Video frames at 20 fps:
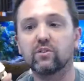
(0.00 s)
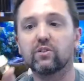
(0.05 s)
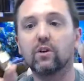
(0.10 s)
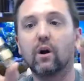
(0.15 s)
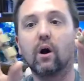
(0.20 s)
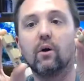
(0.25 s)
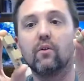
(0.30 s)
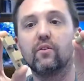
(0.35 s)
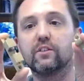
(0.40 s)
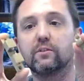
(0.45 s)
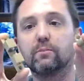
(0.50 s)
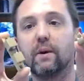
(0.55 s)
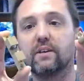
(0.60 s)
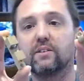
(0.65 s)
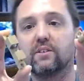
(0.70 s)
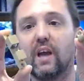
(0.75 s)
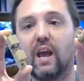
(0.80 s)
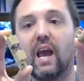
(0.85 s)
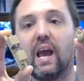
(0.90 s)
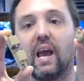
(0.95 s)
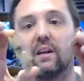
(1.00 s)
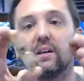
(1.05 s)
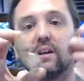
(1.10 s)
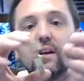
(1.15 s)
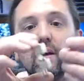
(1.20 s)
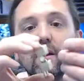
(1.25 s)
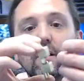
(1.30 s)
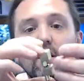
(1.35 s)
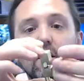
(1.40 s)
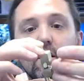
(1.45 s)
this makes a handy,
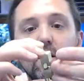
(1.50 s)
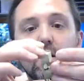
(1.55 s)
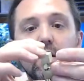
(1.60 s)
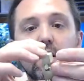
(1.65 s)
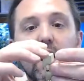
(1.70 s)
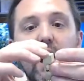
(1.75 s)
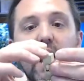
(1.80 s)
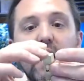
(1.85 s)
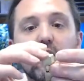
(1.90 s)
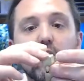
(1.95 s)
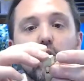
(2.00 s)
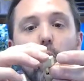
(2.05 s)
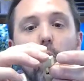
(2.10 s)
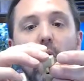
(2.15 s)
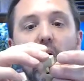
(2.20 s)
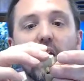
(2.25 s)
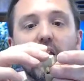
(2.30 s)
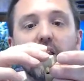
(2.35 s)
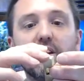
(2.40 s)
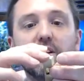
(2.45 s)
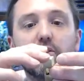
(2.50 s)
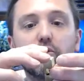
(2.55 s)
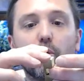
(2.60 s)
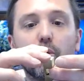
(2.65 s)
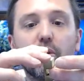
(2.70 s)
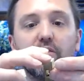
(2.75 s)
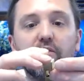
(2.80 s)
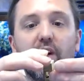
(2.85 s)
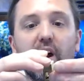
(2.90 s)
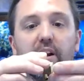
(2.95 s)
high-quality sort of
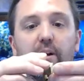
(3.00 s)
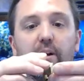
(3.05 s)
item